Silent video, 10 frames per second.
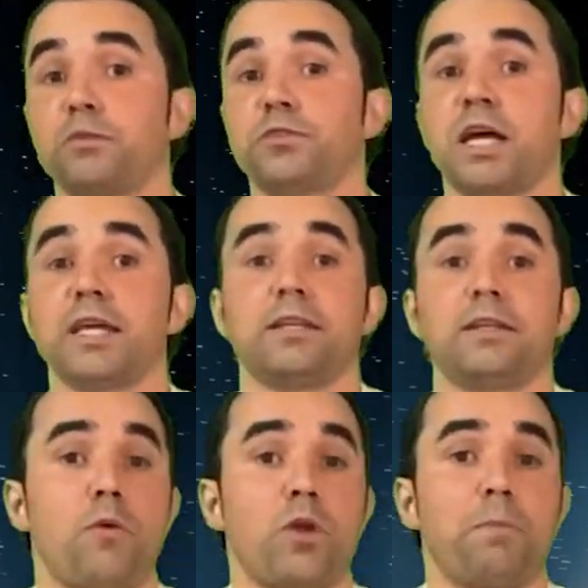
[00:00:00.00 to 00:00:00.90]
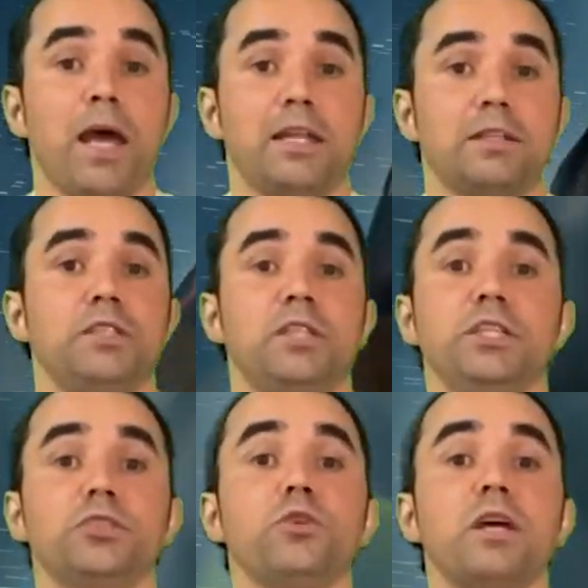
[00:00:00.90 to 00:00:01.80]
outside our planet.
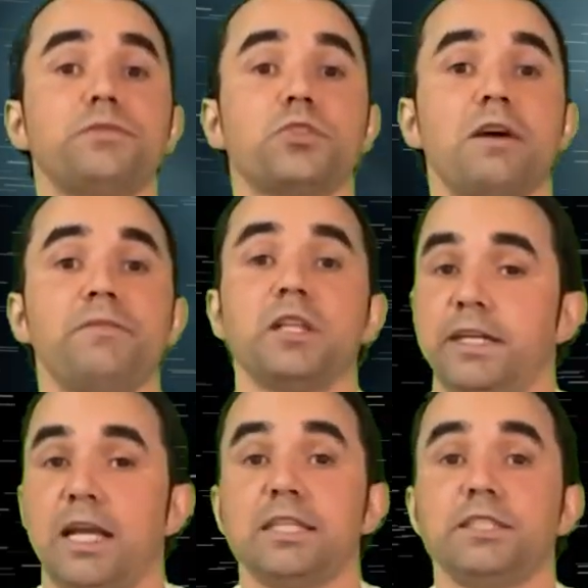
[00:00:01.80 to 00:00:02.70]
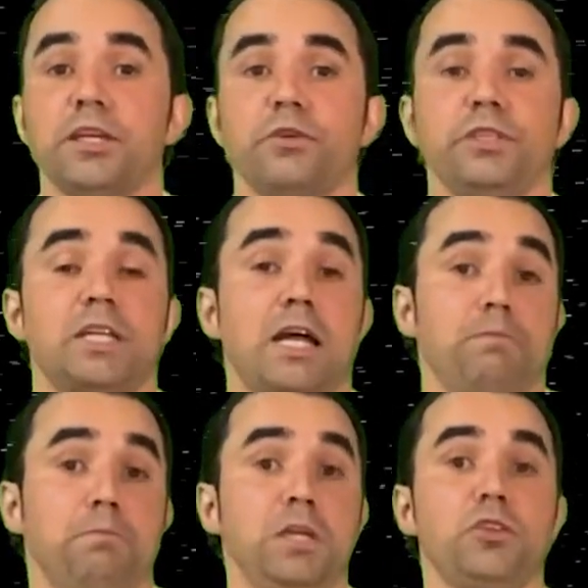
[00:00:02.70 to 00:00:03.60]
This could have traveled in asteroids
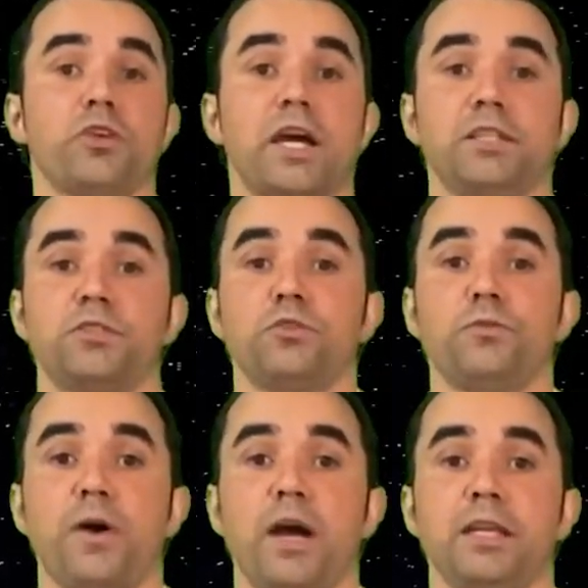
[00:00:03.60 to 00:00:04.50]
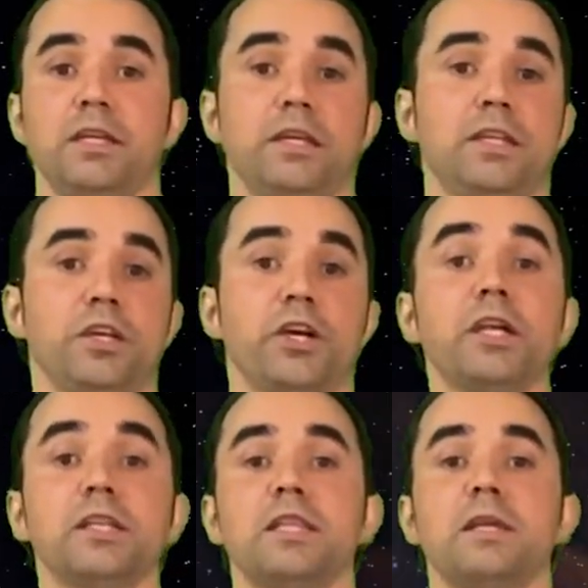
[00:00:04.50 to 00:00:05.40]
and meteorites to find in the
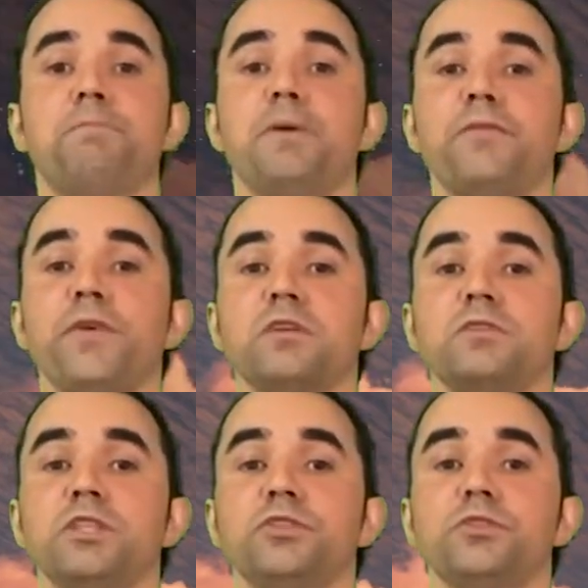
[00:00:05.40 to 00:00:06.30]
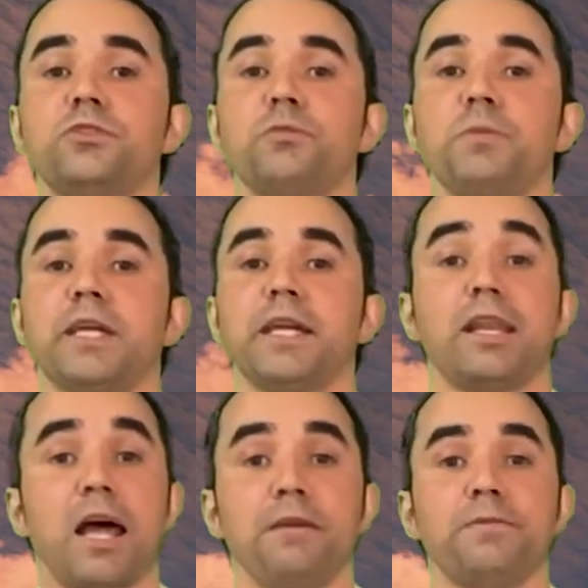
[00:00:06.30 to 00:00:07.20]
Earth the perfect conditions to
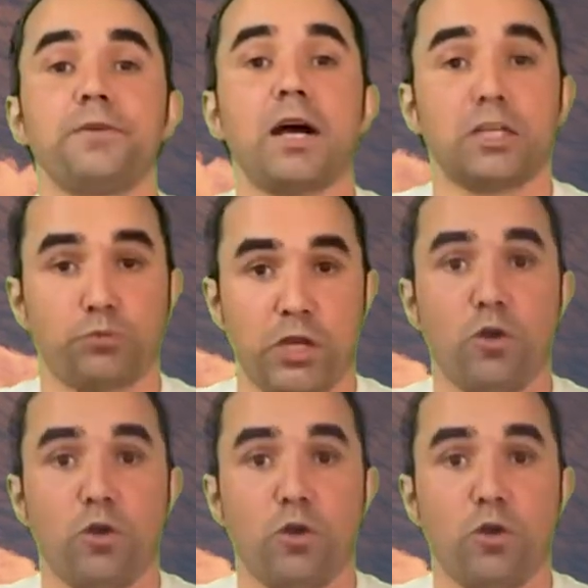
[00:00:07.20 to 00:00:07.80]
begin life as we